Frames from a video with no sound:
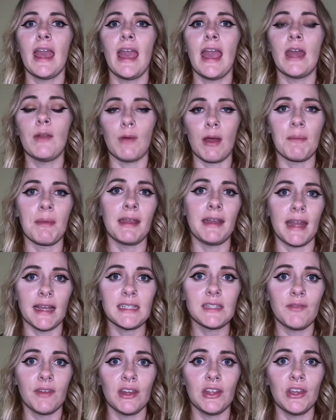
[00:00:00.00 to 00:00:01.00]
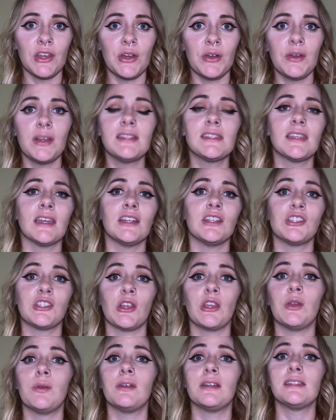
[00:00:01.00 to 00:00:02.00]
And why my next video is gonna show
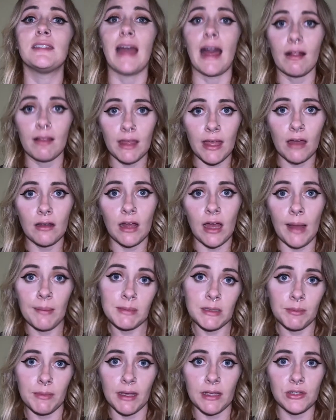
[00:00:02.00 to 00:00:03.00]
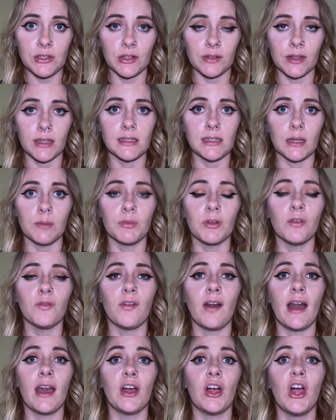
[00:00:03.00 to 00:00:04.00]
you exactly how to optimize your LinkedIn
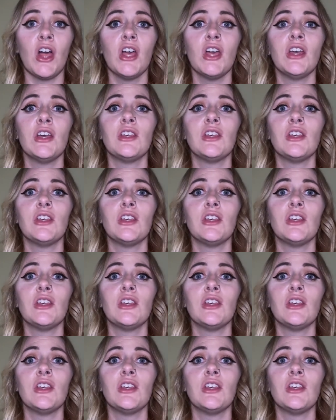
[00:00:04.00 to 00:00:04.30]
profile